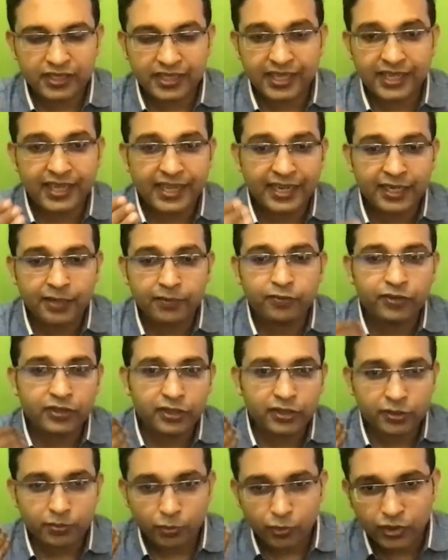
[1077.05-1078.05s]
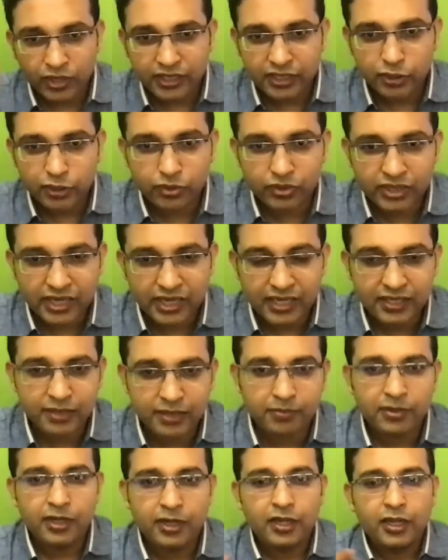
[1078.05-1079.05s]
They get up with more
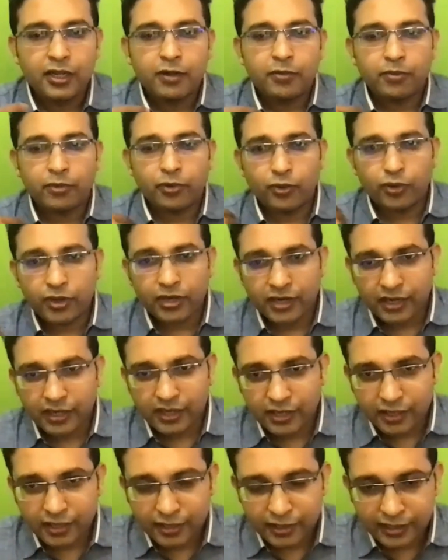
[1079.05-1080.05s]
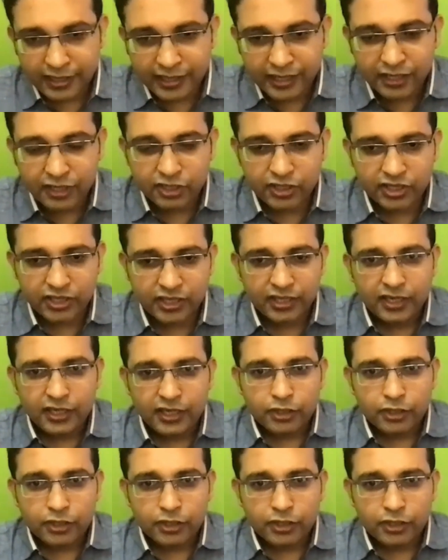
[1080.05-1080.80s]
enthusiasm, more energy.